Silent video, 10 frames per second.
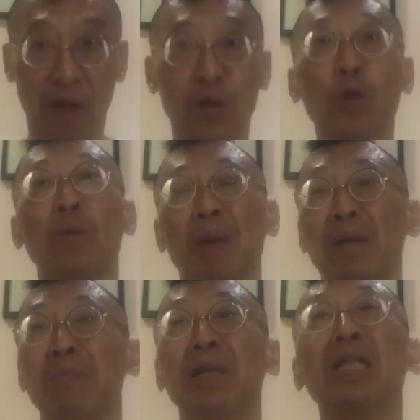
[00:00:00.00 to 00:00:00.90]
I took my
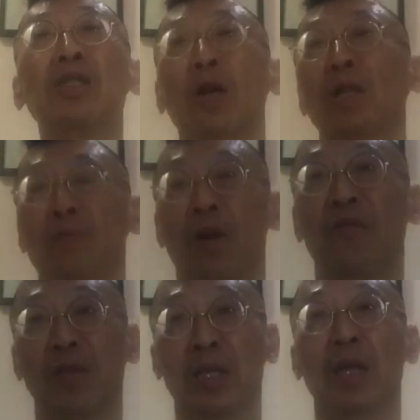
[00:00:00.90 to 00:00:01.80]
$1 million
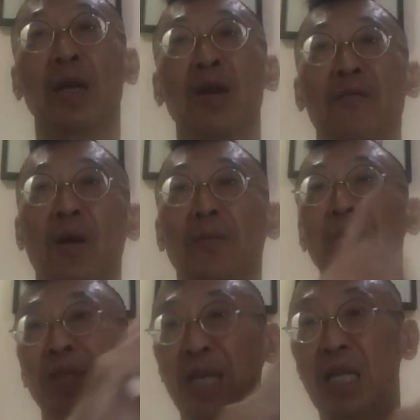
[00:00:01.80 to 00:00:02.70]
profit from
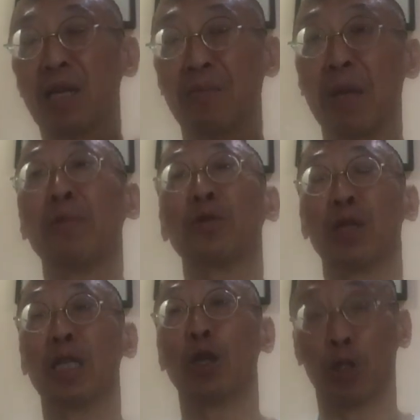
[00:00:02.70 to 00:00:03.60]
selling
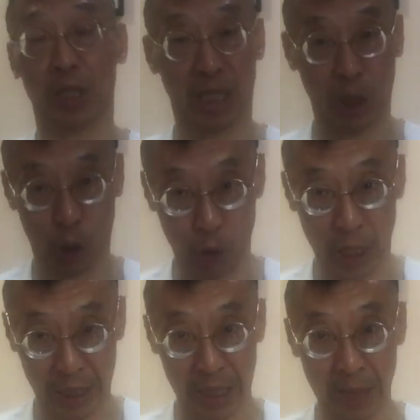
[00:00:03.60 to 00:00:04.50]
Mapletree Logistics
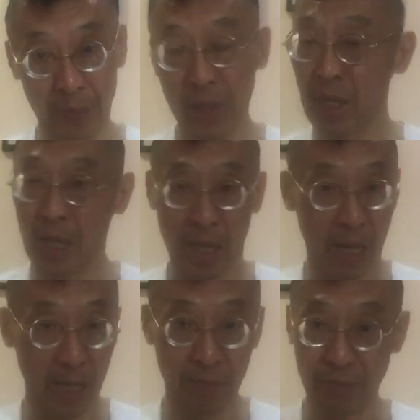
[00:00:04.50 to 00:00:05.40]
Trust.
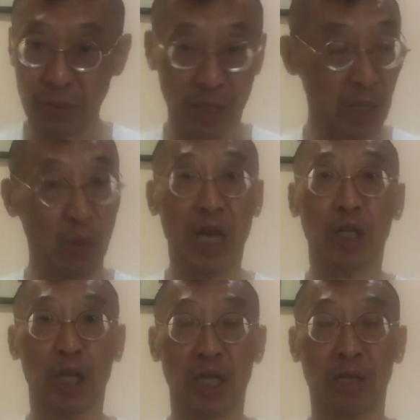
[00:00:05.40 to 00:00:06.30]
That's why I
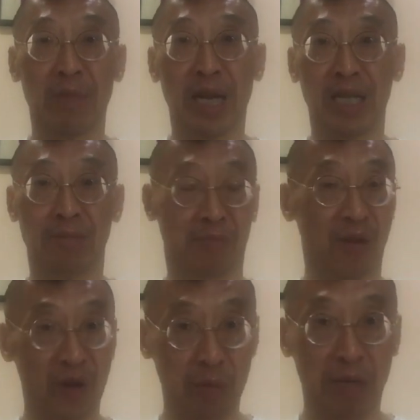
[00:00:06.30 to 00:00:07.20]
shared in my
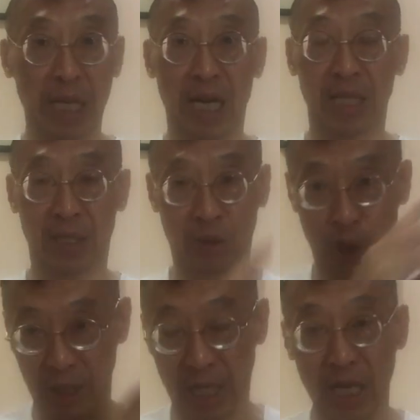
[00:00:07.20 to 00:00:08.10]
investment class
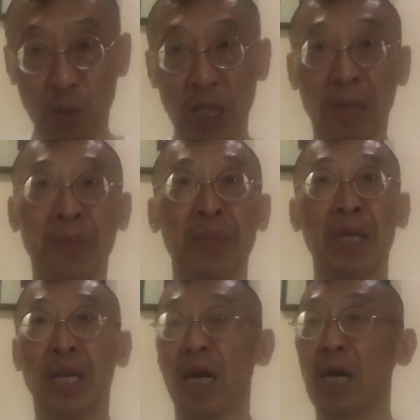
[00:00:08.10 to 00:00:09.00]
just last week.
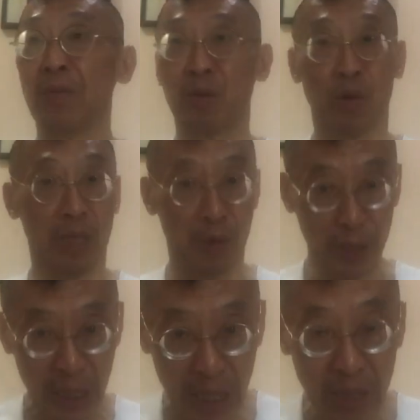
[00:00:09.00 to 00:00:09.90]
If you want more
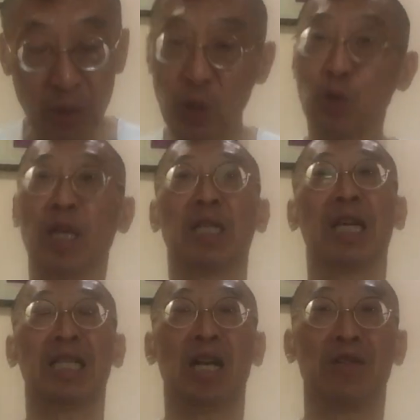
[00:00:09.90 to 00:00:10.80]
details, do
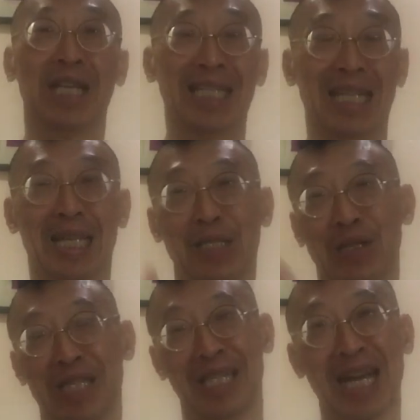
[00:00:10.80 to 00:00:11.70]
attend our next class
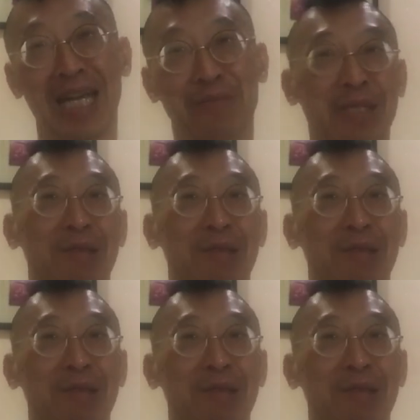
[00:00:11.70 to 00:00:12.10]
on the 9th of